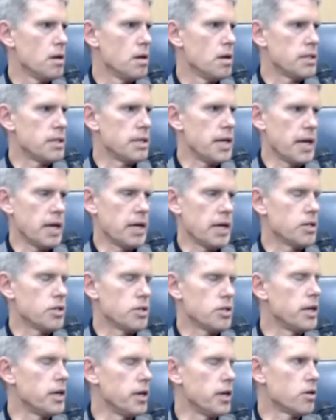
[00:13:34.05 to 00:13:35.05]
has taken
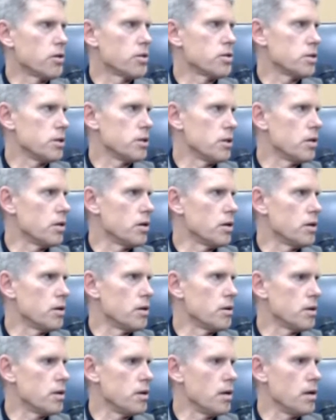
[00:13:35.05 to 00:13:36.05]
us years to
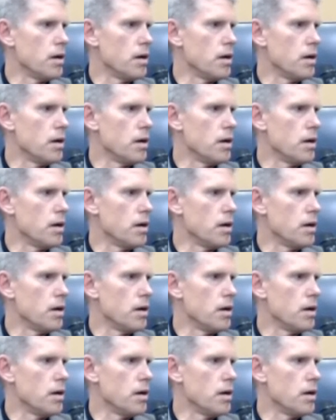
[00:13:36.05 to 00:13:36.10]
learn.